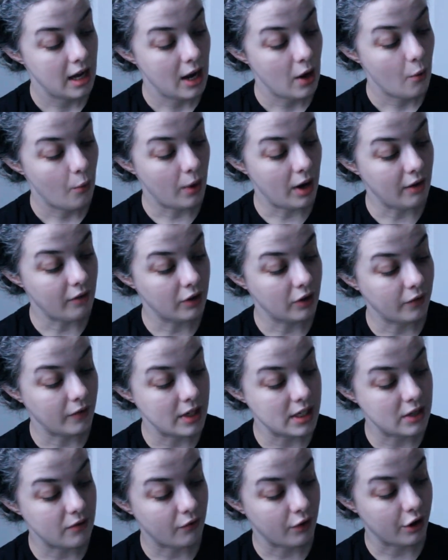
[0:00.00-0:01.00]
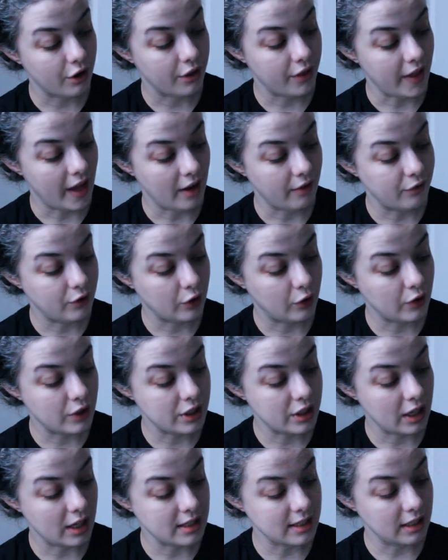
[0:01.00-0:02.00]
For whatever the reason for the theft,
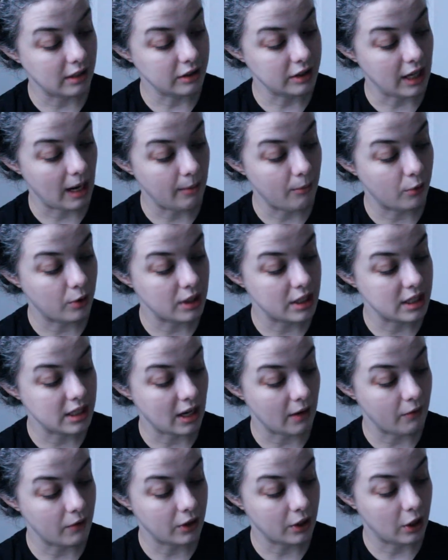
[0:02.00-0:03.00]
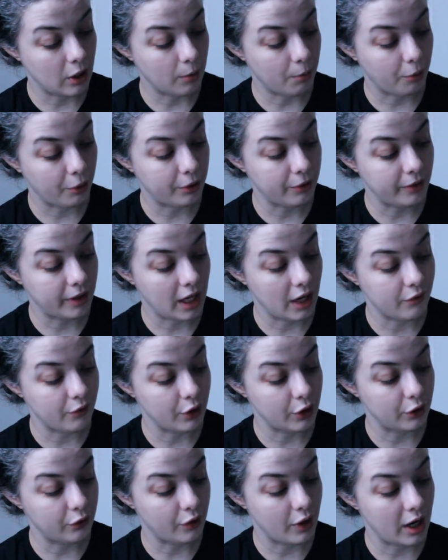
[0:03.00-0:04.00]
Crystal has little time to discover the culprit,
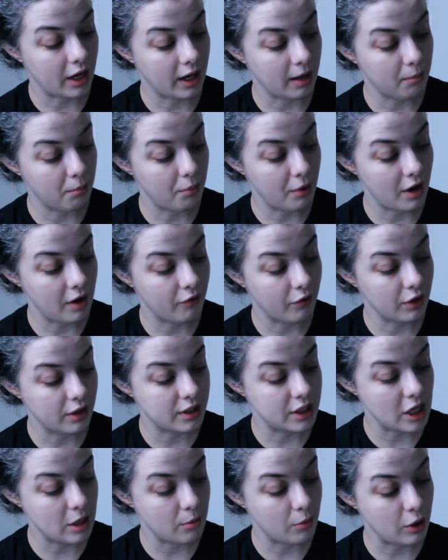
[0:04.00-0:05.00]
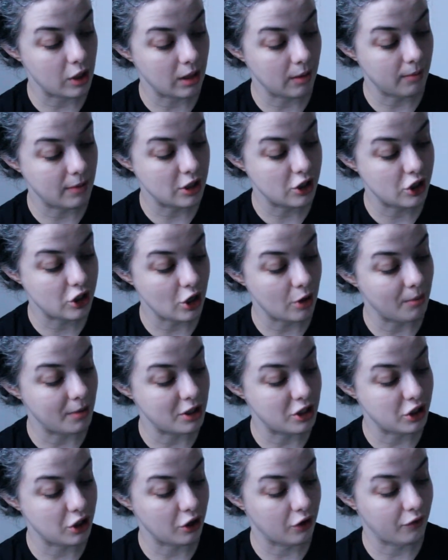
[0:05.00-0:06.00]
recover her rug, and prepare for the ceremony that means so
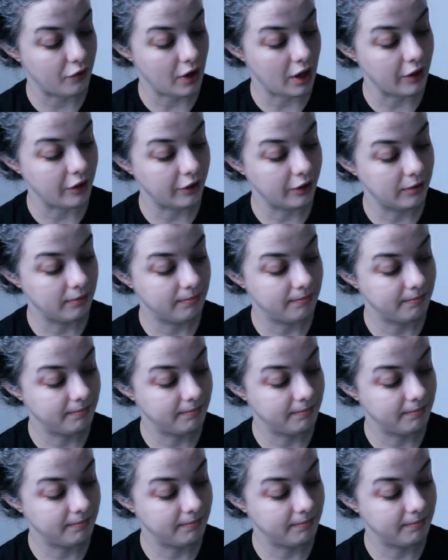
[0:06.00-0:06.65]
much to her father.